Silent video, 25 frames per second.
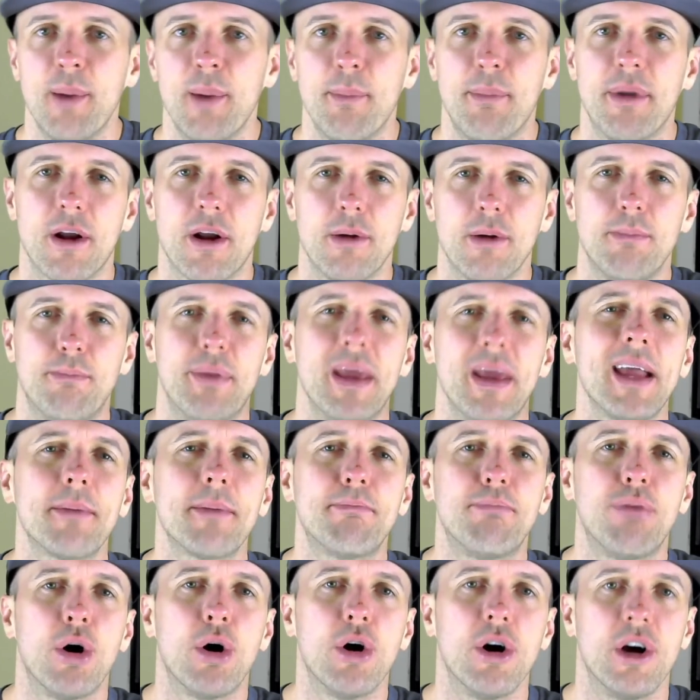But our
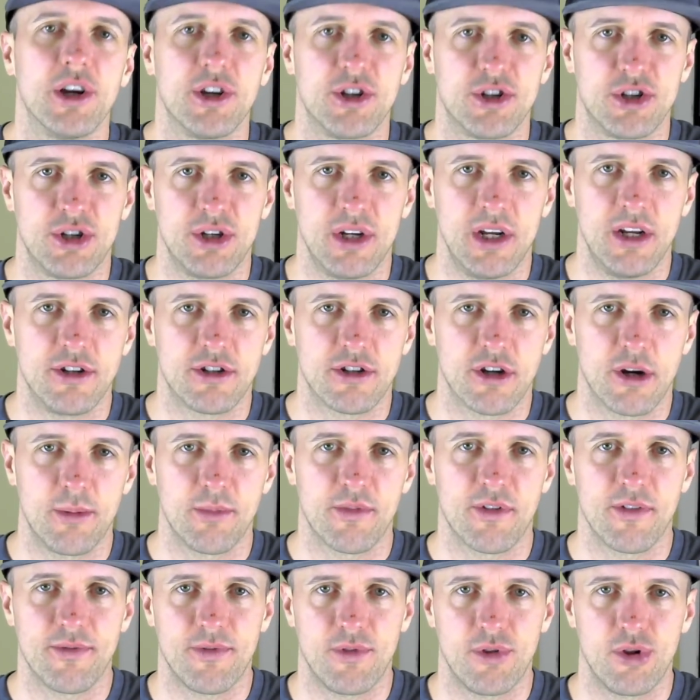big push in
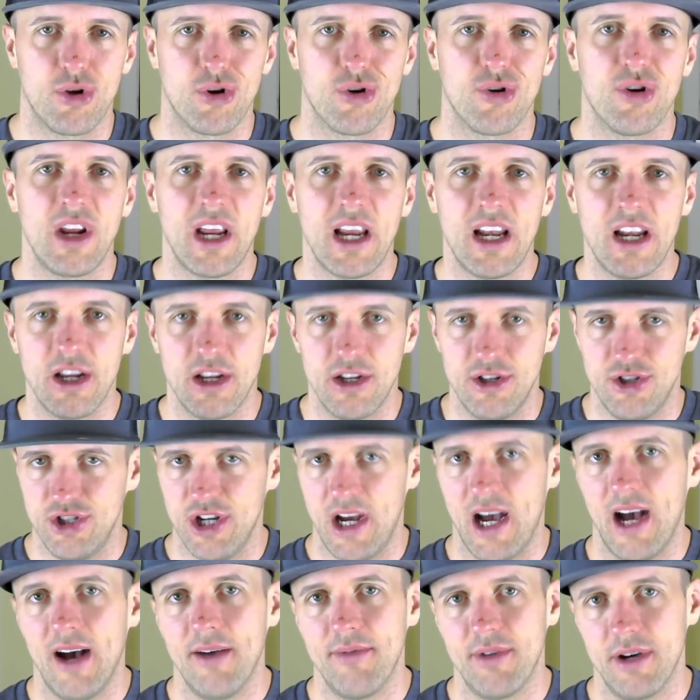terms of learning
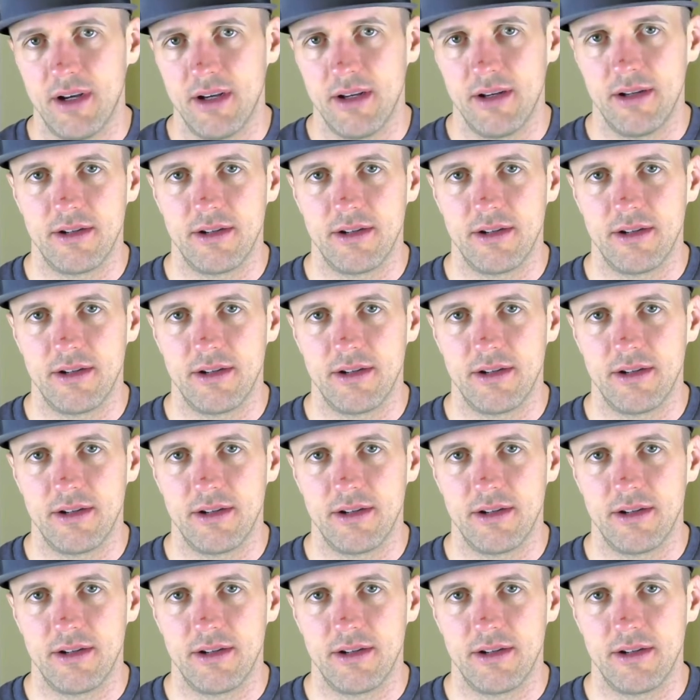Java,